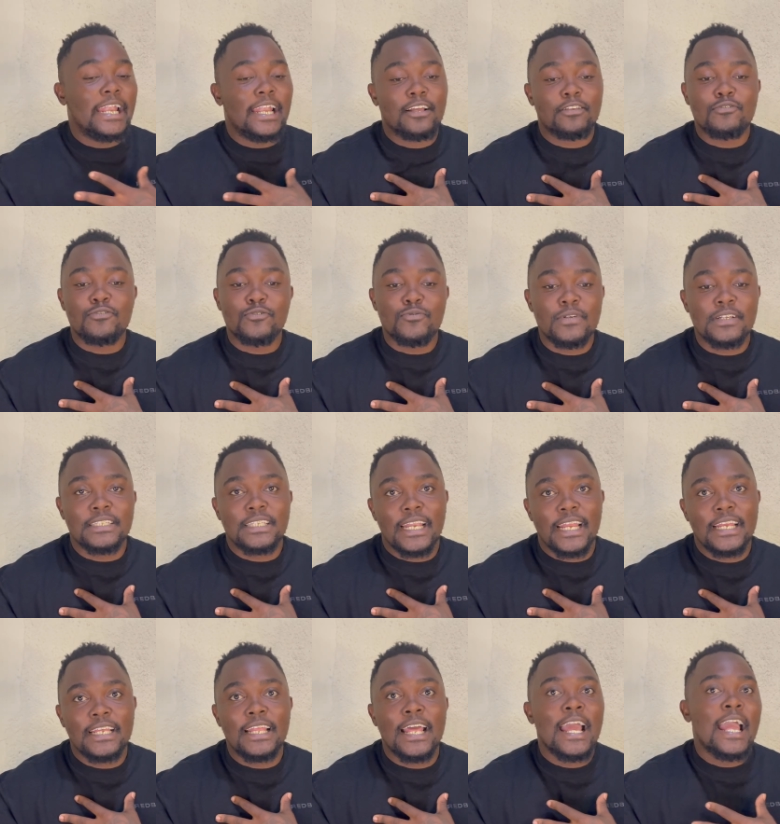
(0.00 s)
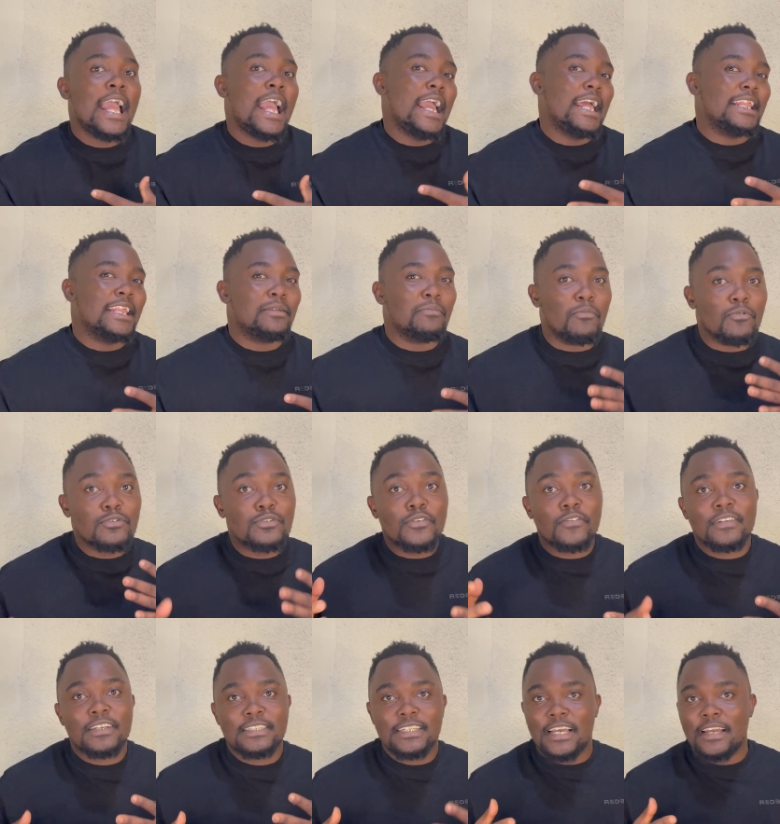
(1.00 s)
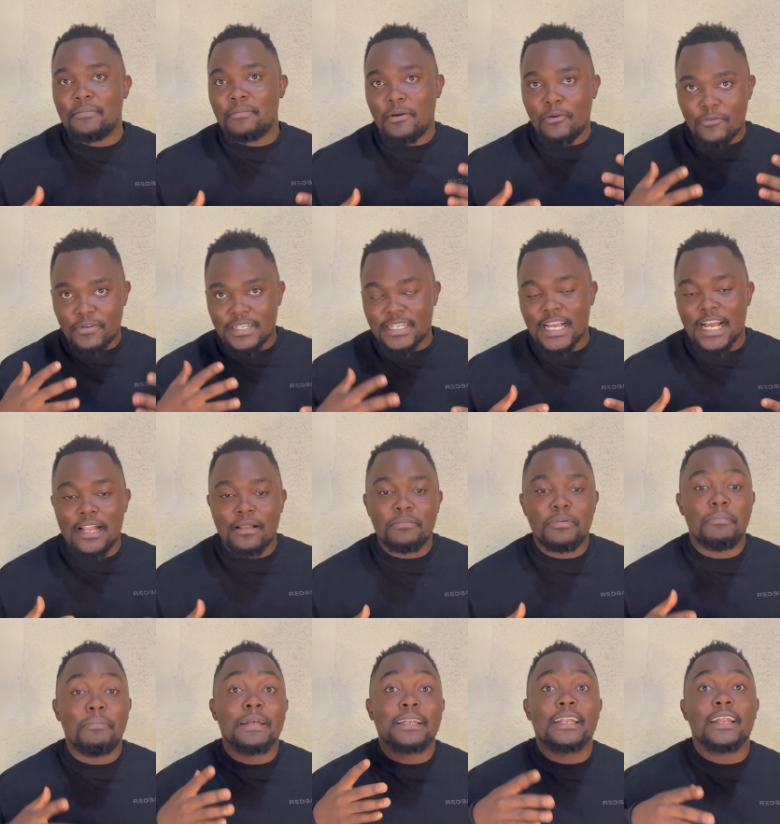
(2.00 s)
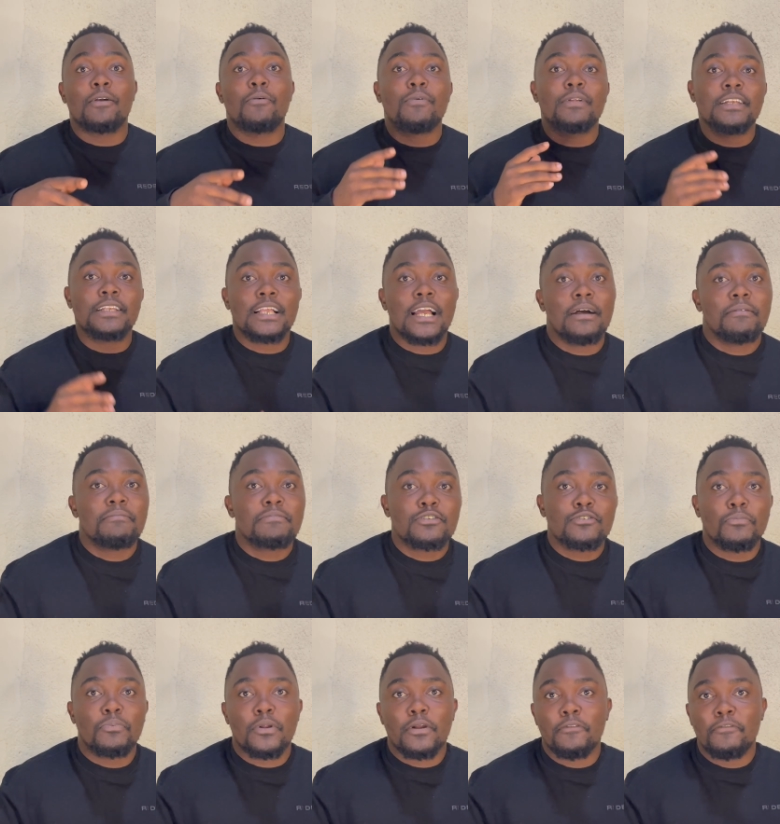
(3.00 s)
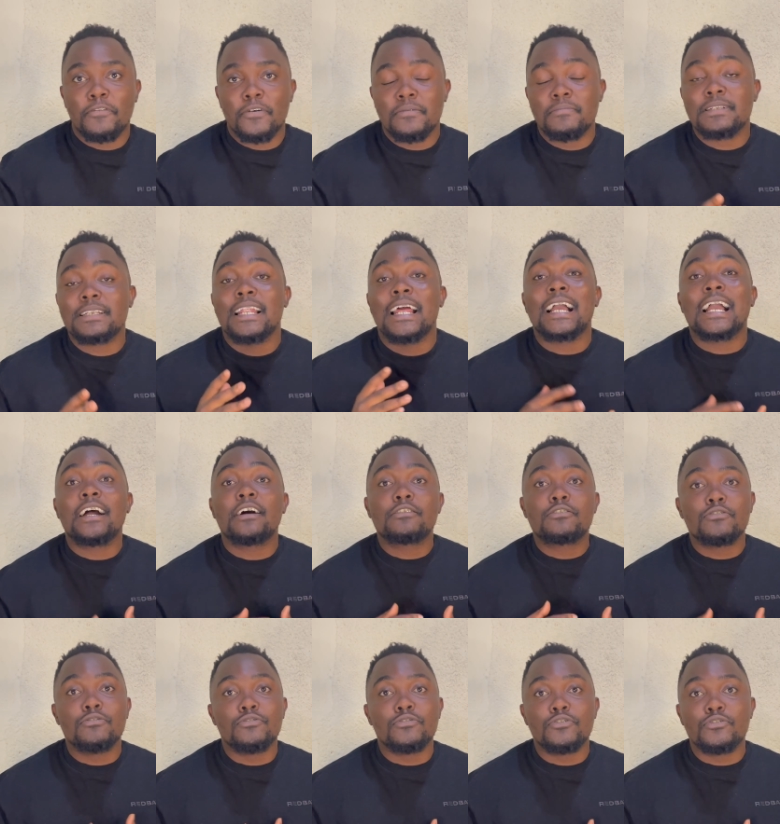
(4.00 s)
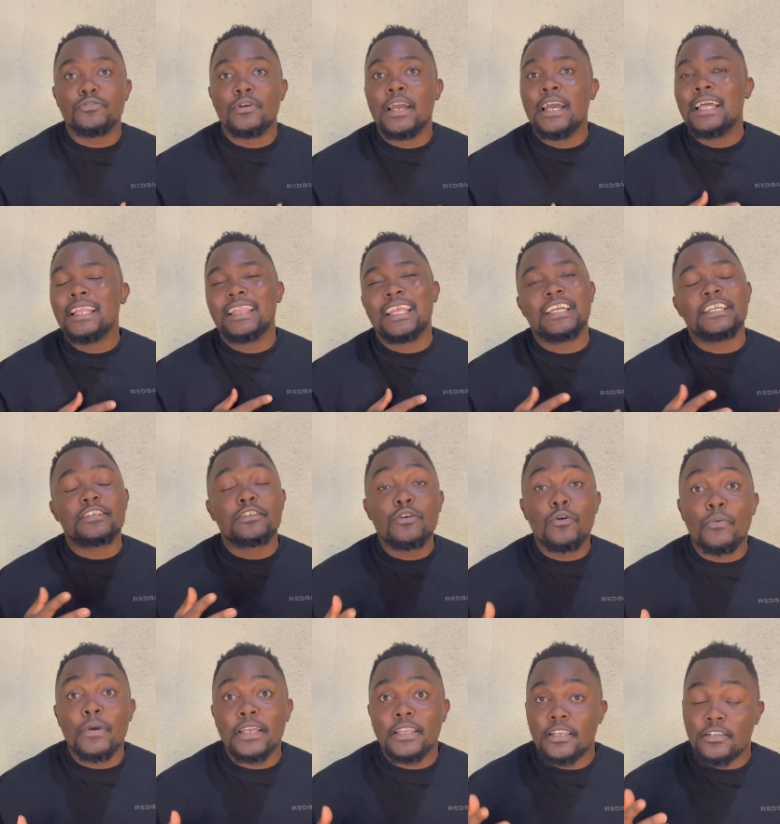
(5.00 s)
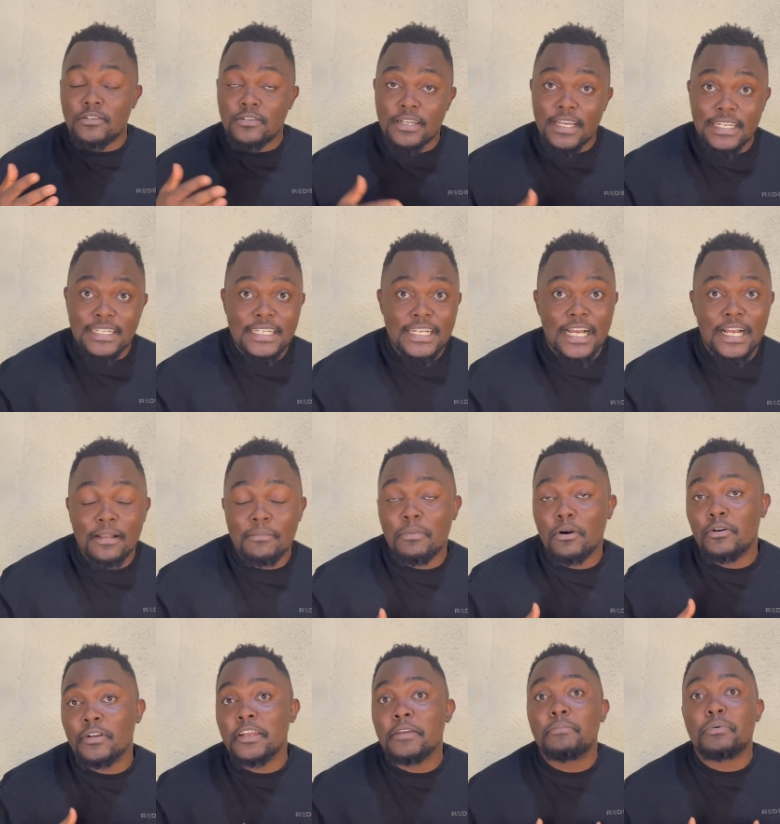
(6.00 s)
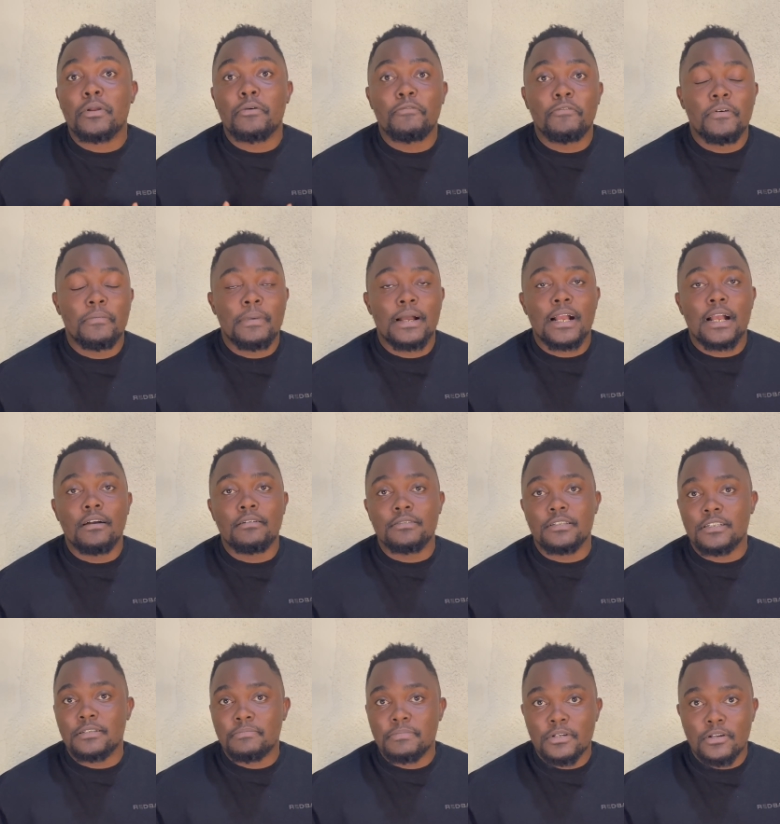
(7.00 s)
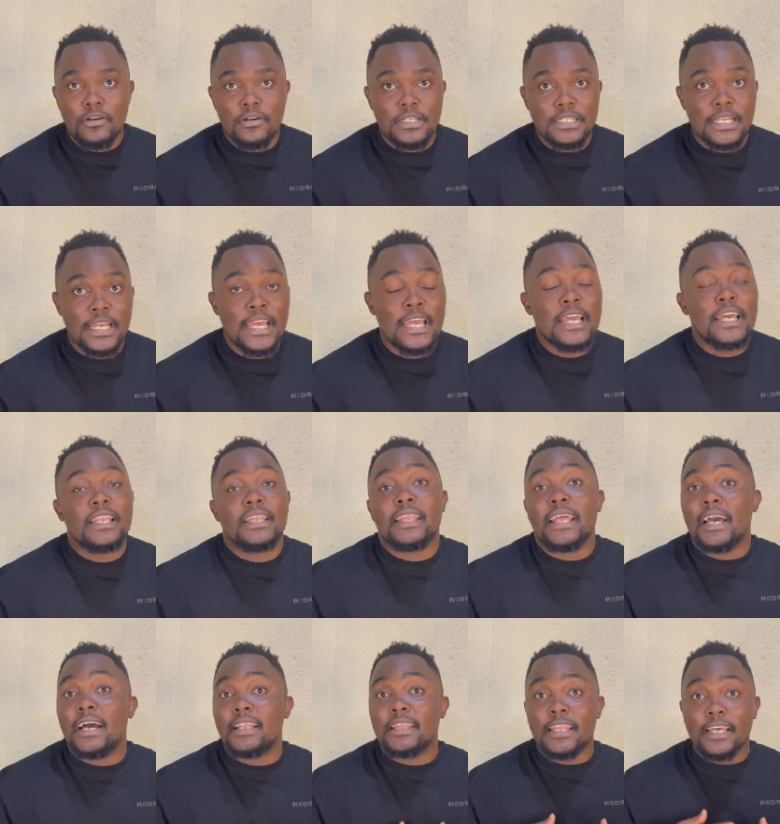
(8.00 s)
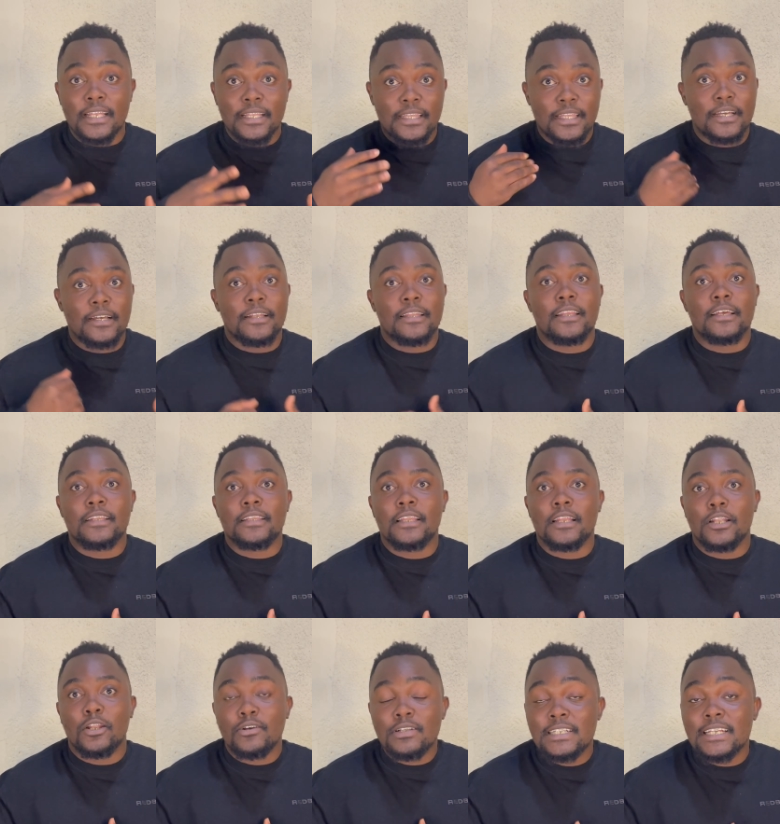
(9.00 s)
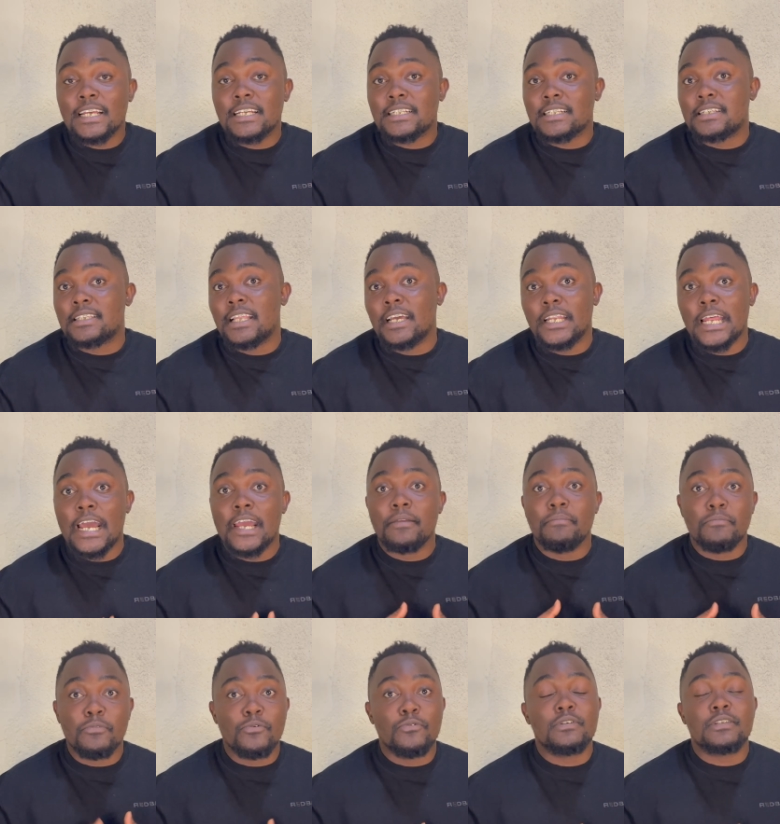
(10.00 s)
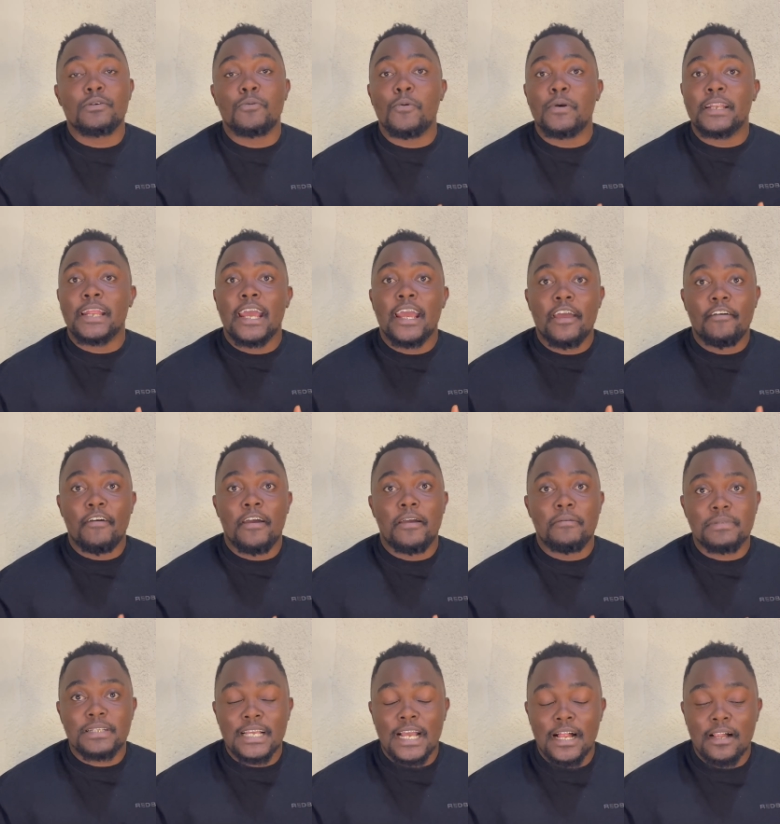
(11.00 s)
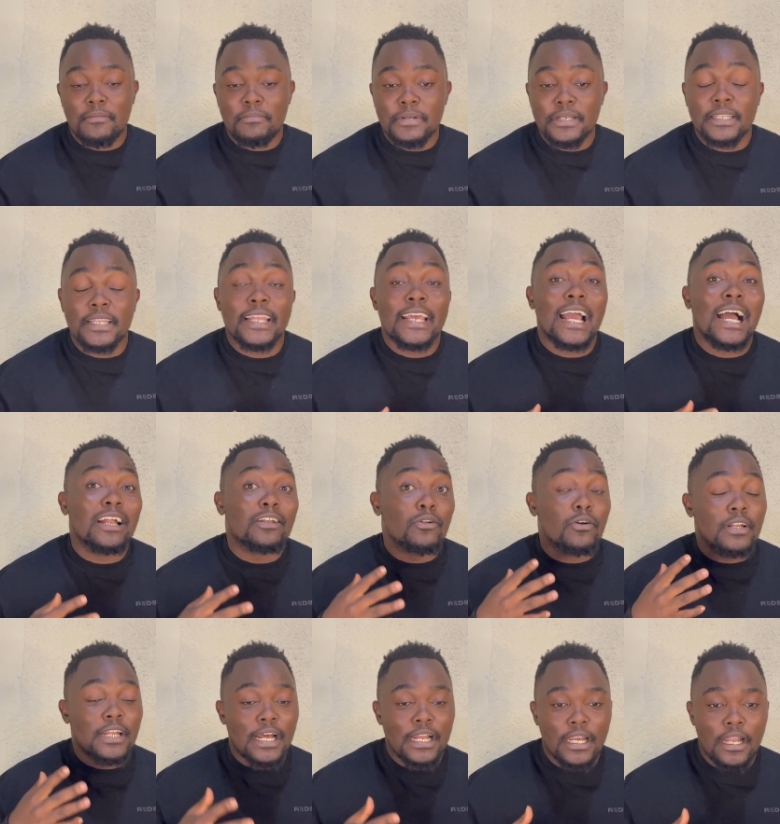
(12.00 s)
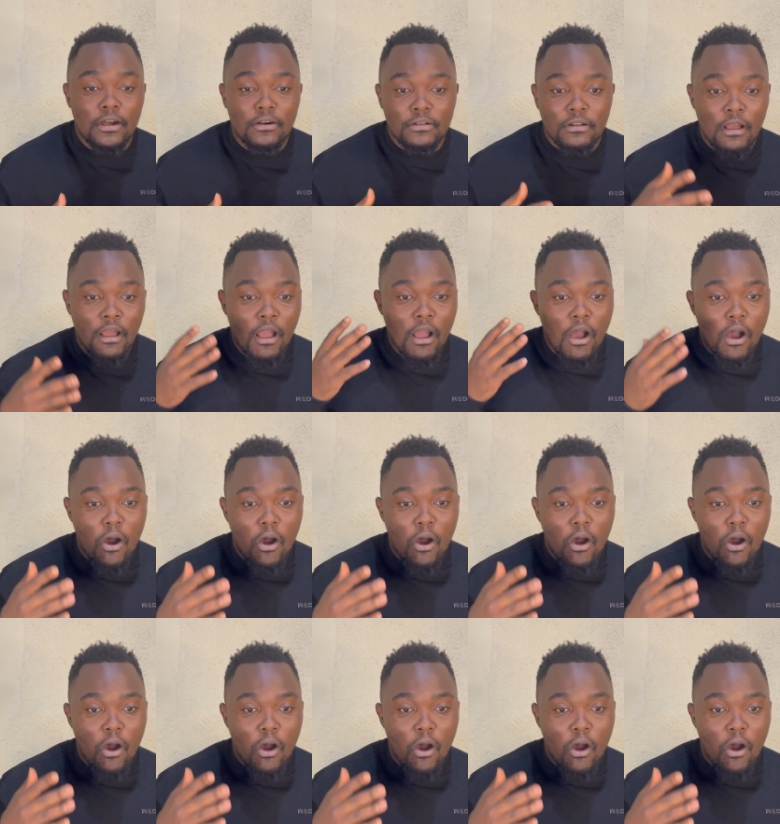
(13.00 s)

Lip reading: I like to swing trade, and then most of the time we scalp, but like when it comes to prop firms, like I told you, there is no way that you can scalp on a prop firm account, just because the lot sizes that I'm using whenever I'm scalping, they are not allowed